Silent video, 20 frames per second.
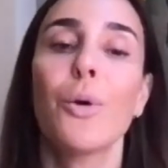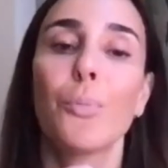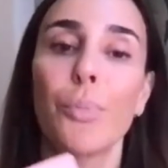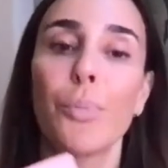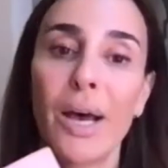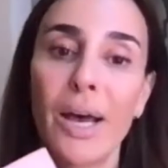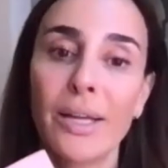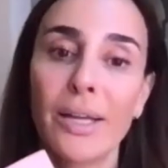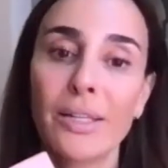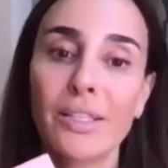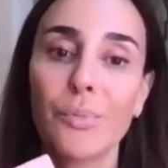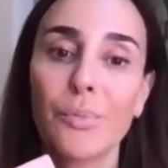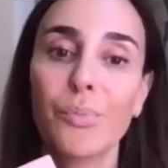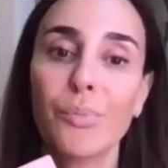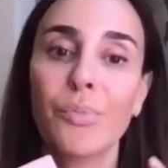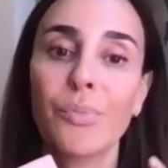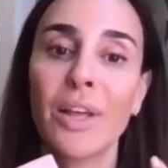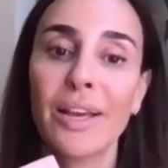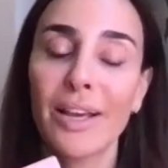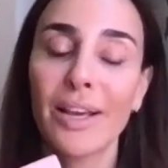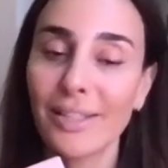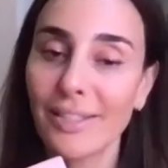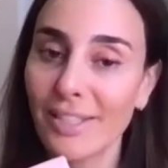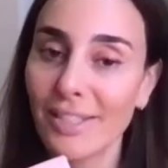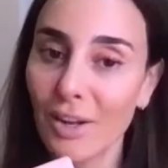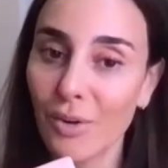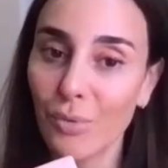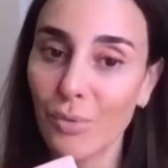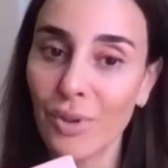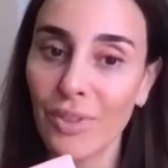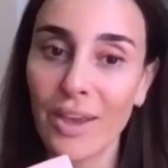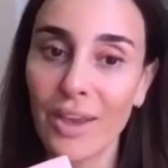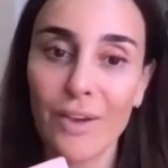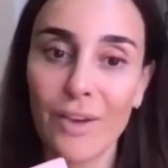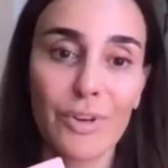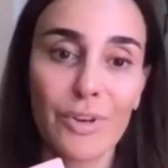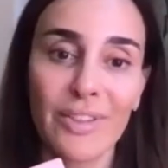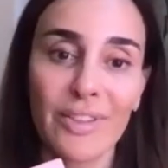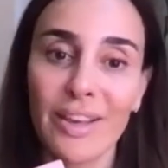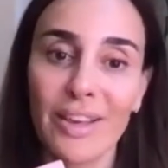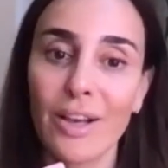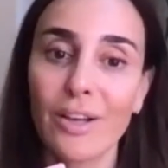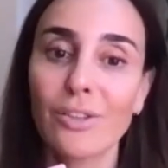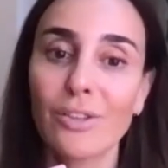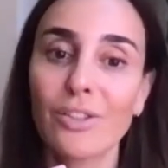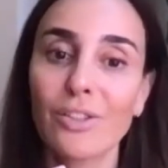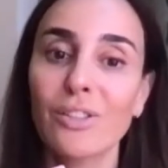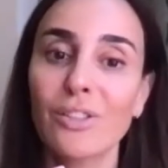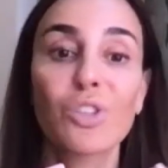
But like I said, with everything else,